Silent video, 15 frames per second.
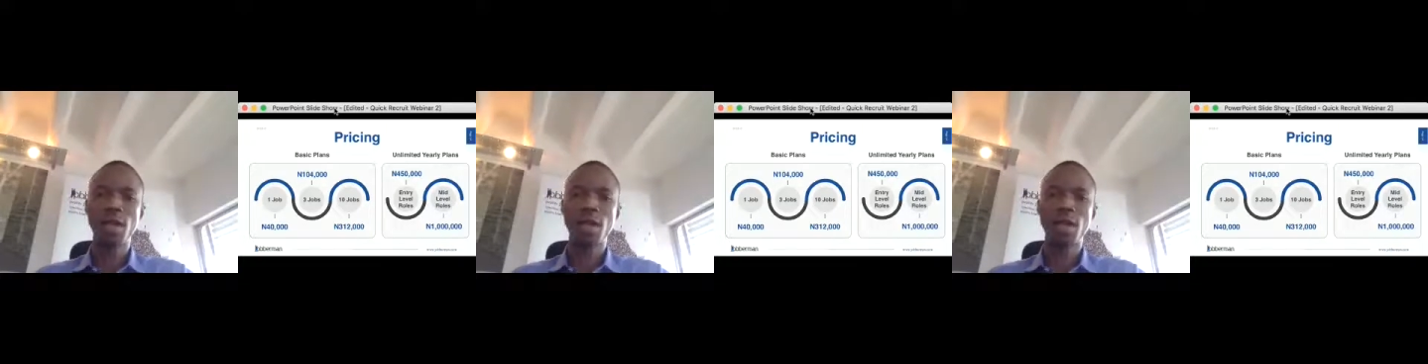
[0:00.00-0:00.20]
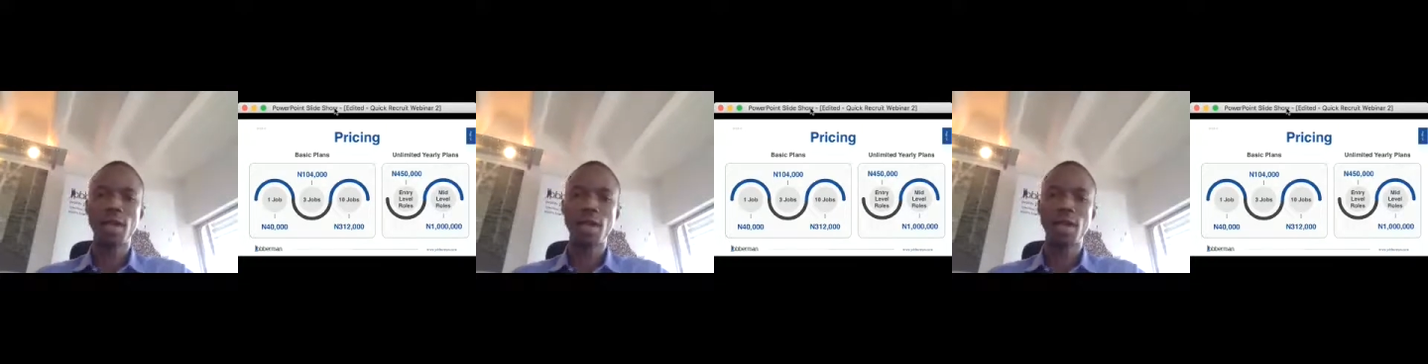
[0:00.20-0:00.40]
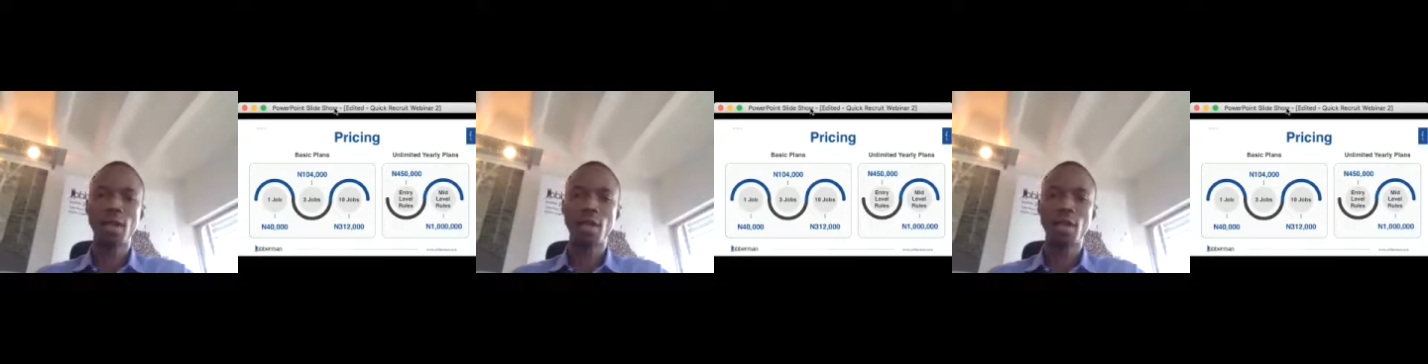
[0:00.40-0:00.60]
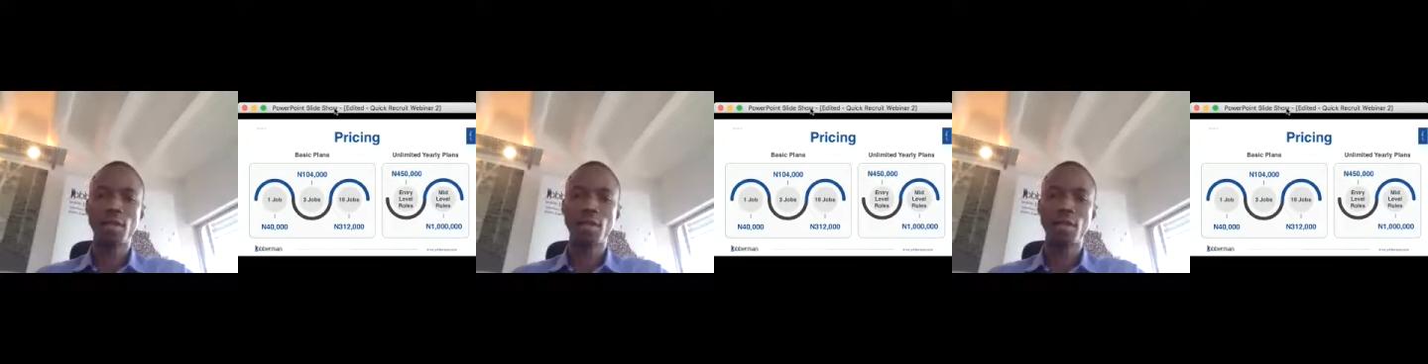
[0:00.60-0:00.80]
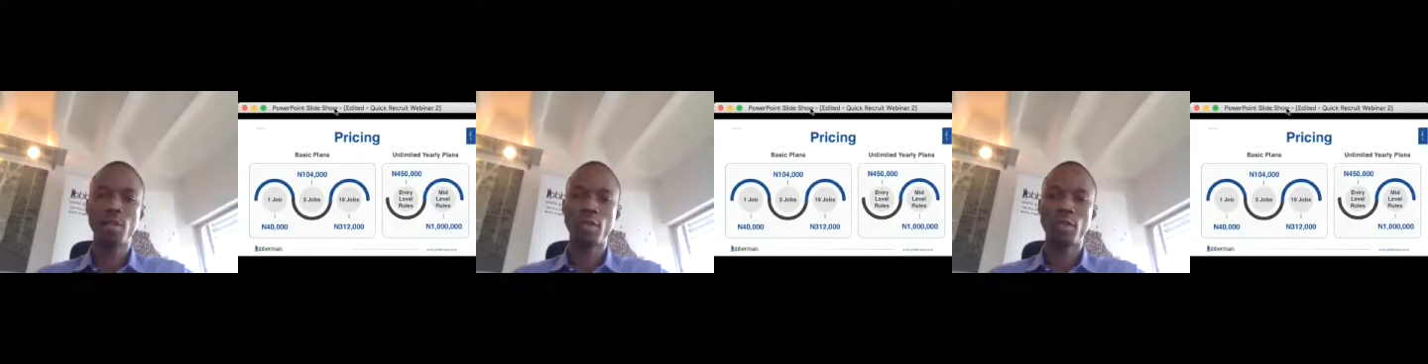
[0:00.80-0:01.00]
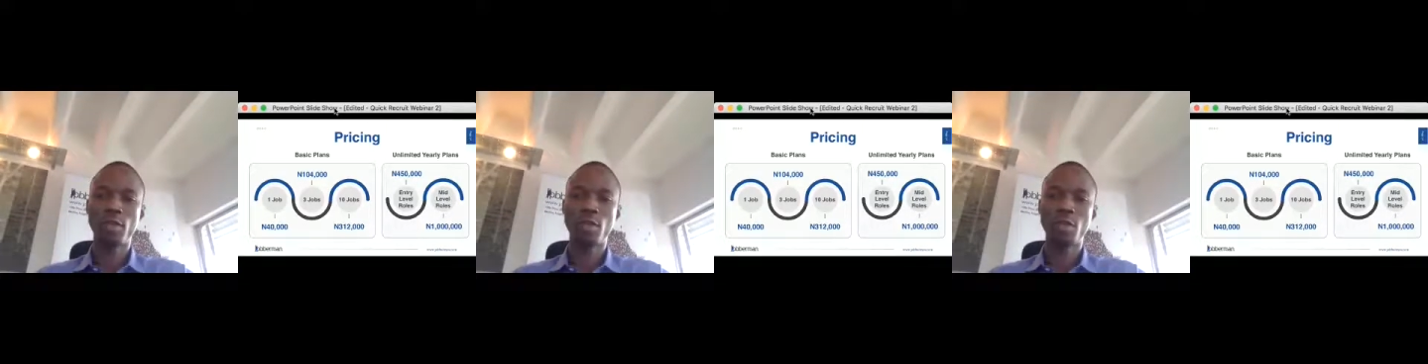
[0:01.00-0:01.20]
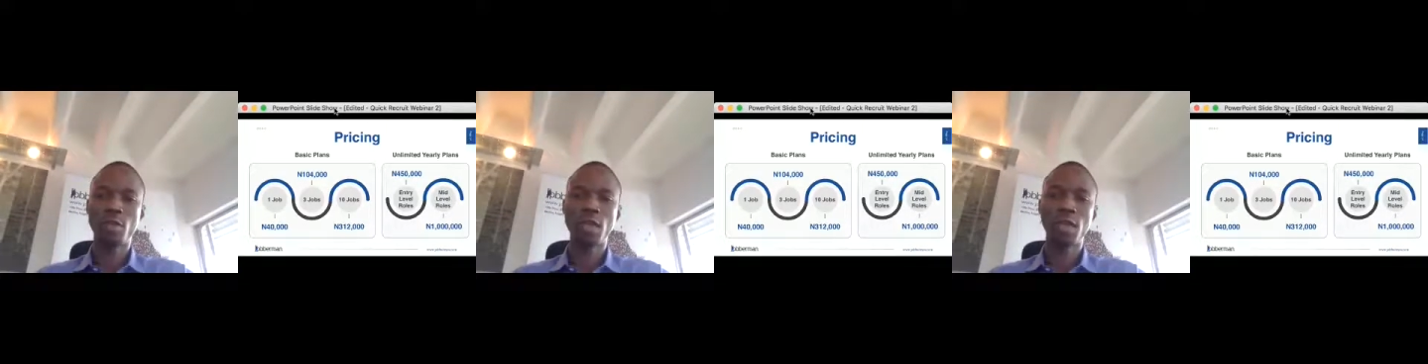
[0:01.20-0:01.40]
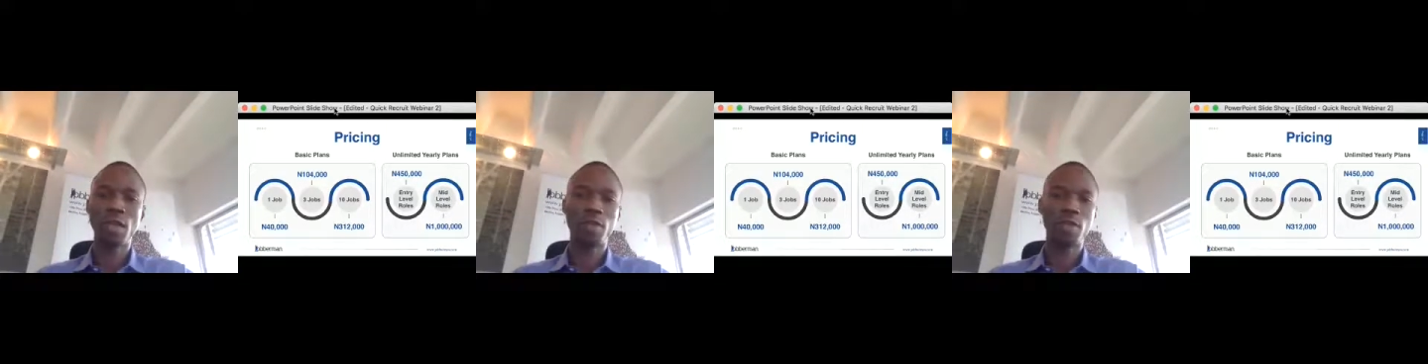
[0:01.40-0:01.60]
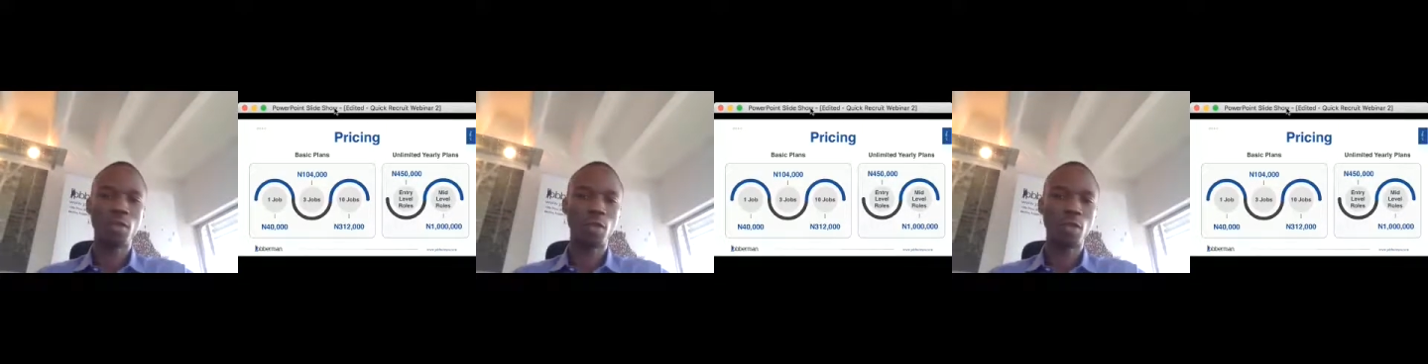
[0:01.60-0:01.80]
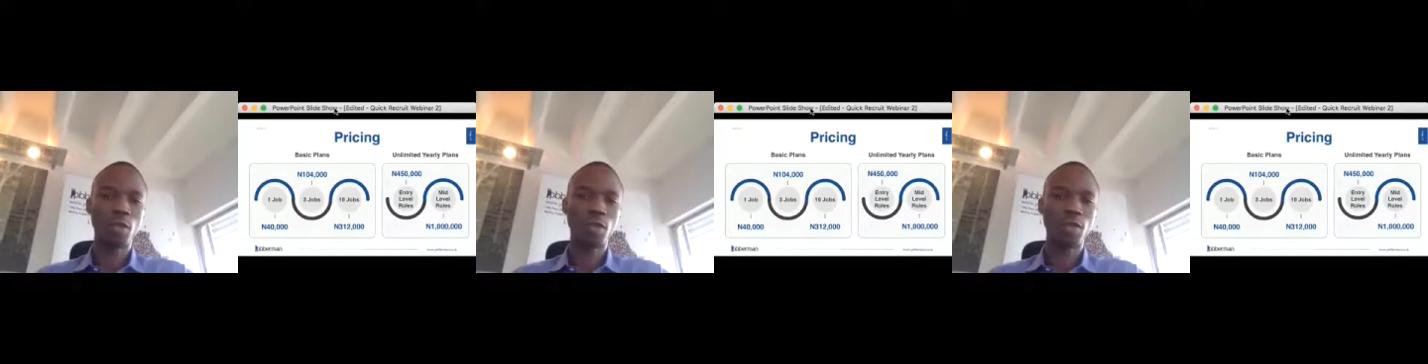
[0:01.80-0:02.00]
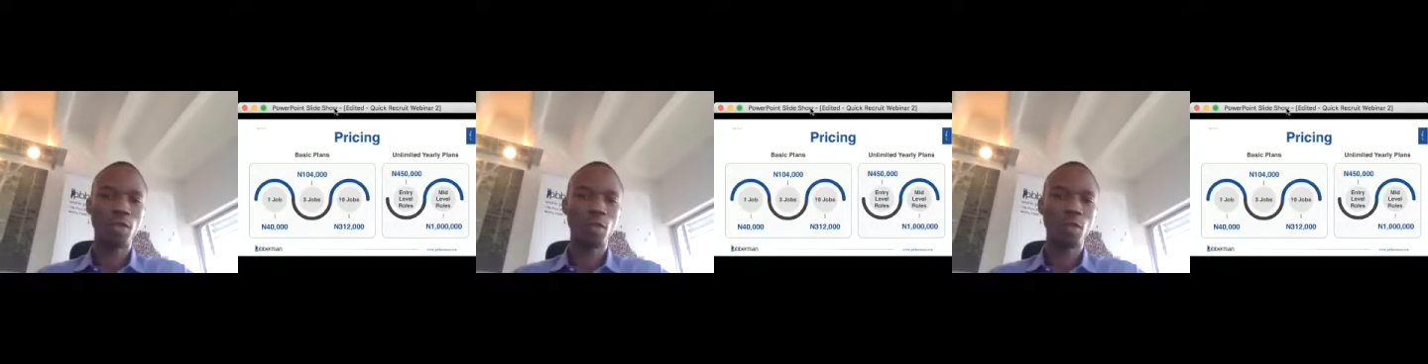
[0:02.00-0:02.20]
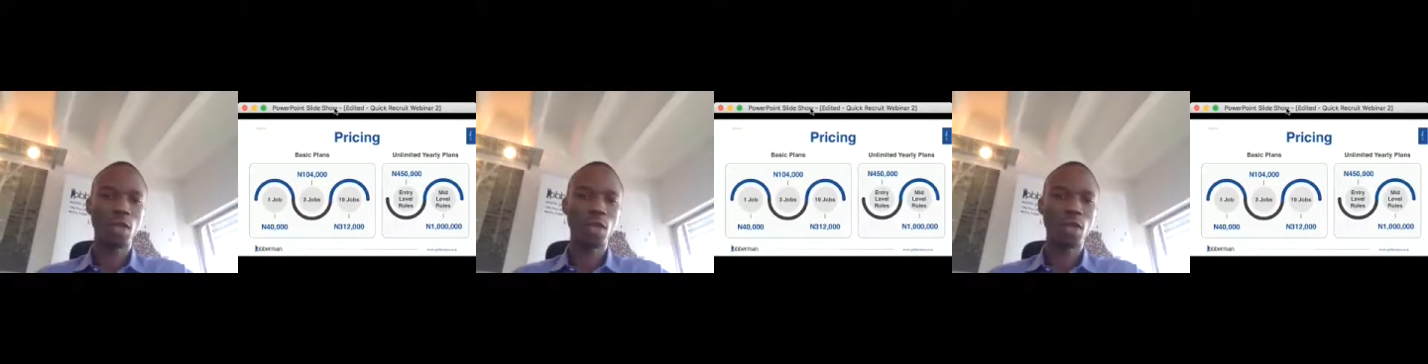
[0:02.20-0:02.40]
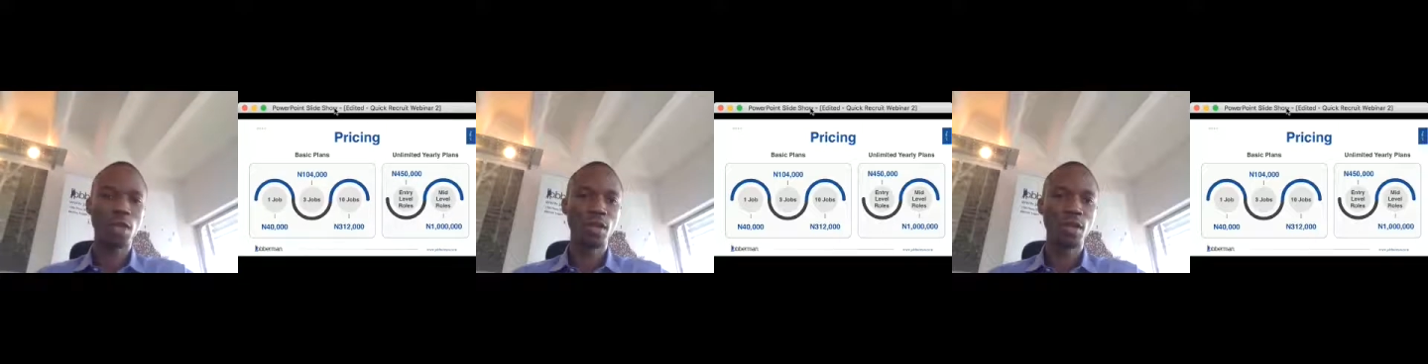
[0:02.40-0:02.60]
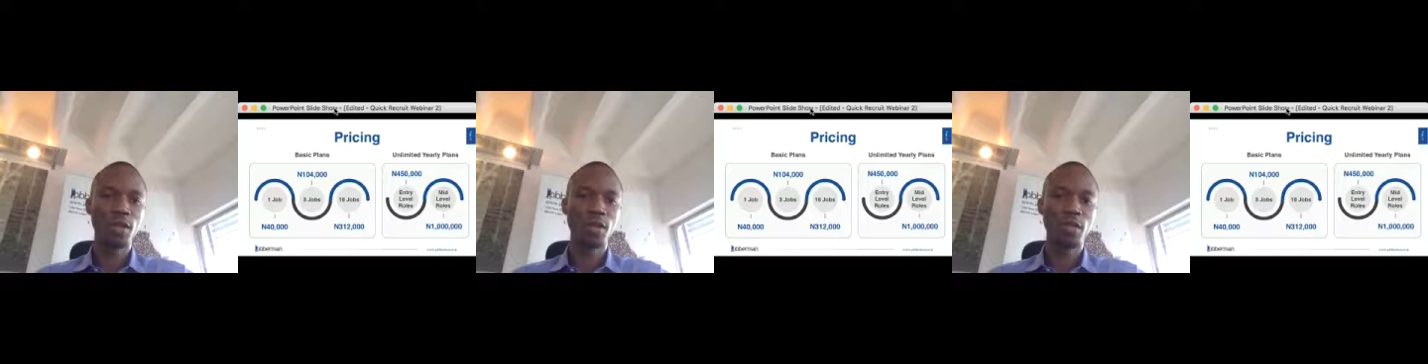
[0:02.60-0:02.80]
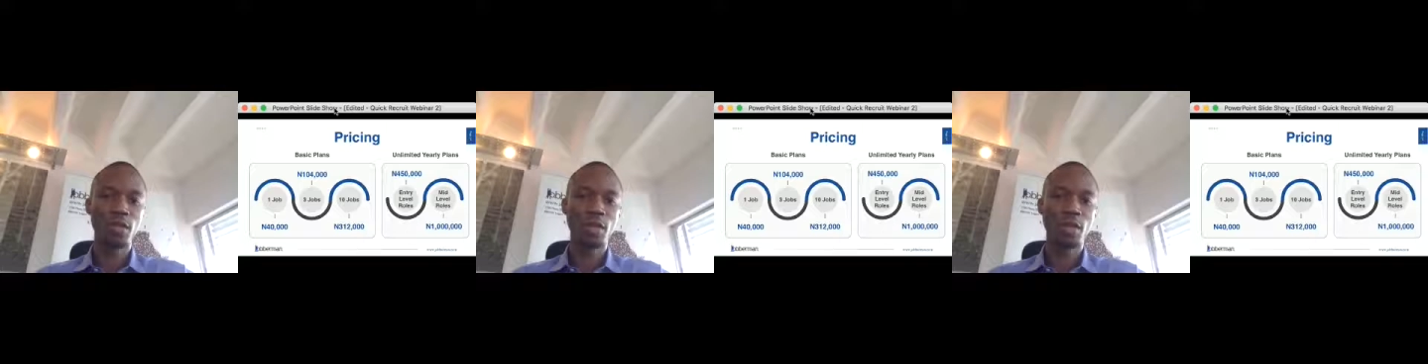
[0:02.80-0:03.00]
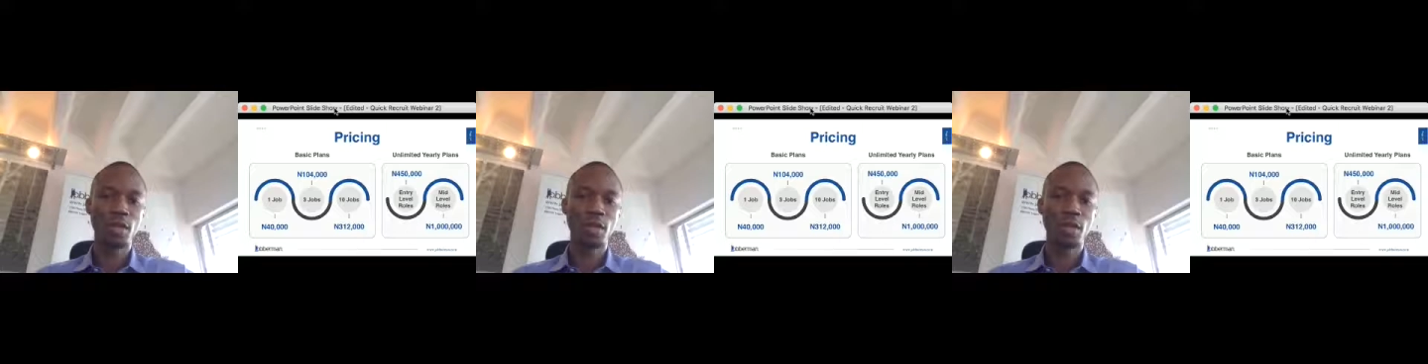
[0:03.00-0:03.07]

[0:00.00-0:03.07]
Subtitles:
And then also for the mid-level roles, which is